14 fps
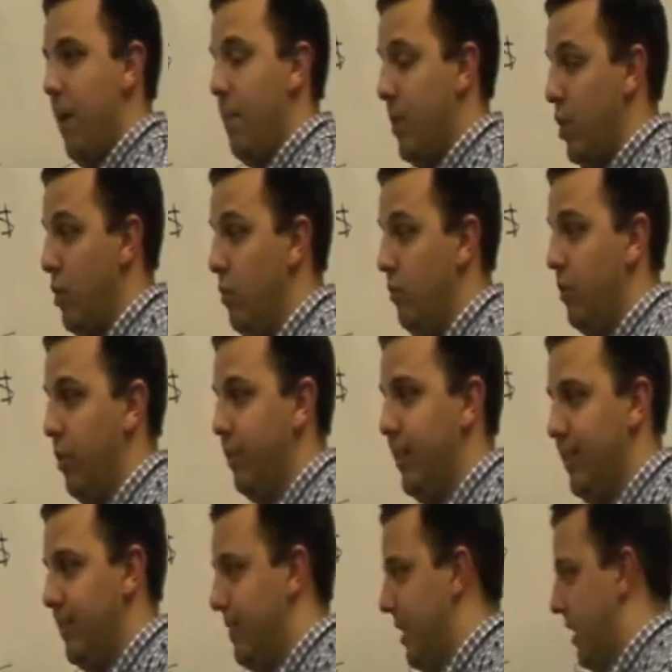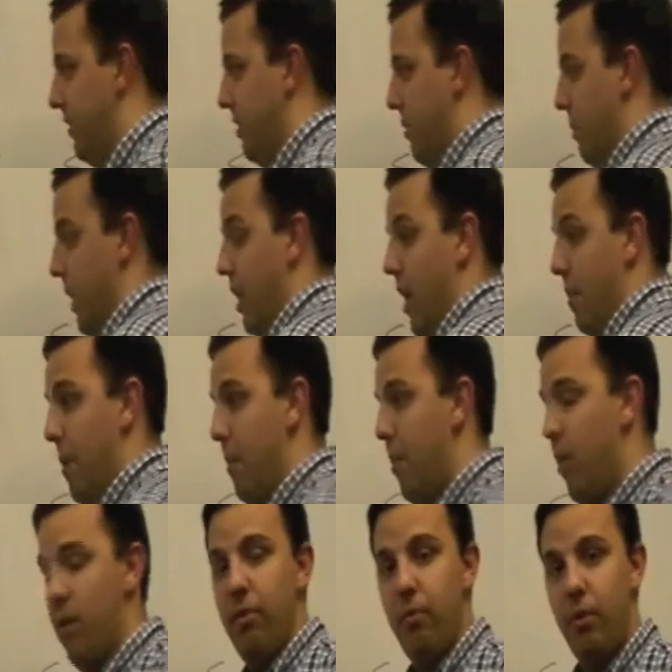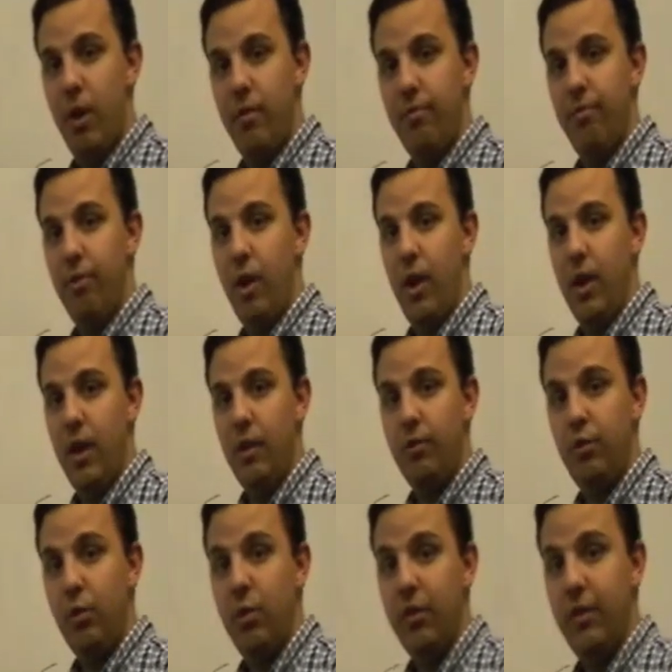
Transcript: up and use those instincts and become a part of the run front as soon